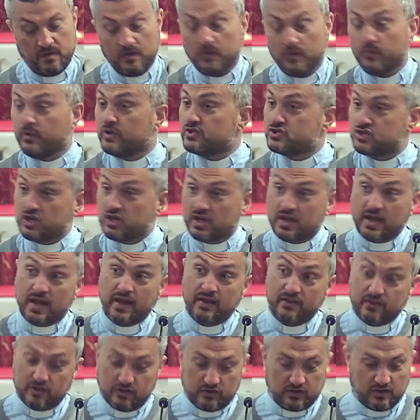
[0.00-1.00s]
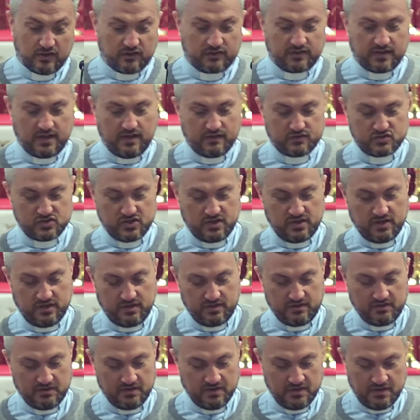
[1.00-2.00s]
And when she gathered herself, she
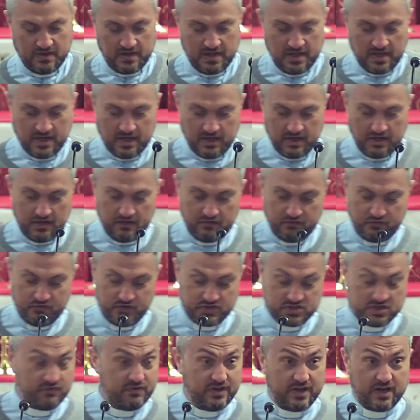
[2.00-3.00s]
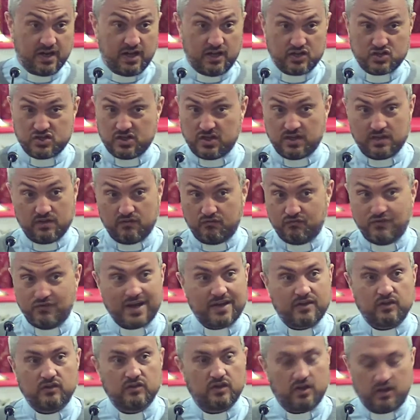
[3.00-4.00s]
didn't. Uh, she realized she didn't
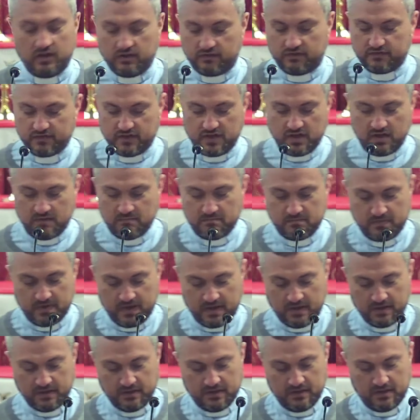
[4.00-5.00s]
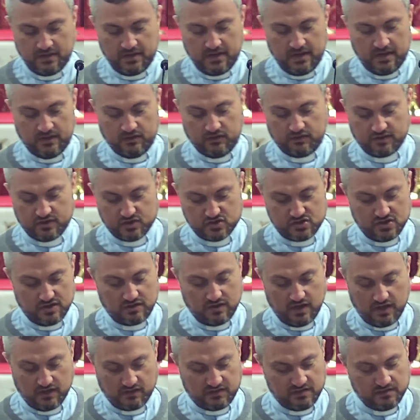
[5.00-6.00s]
recognize the number, and so she
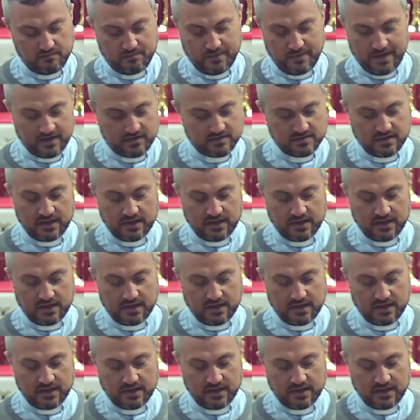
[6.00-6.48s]
texted back,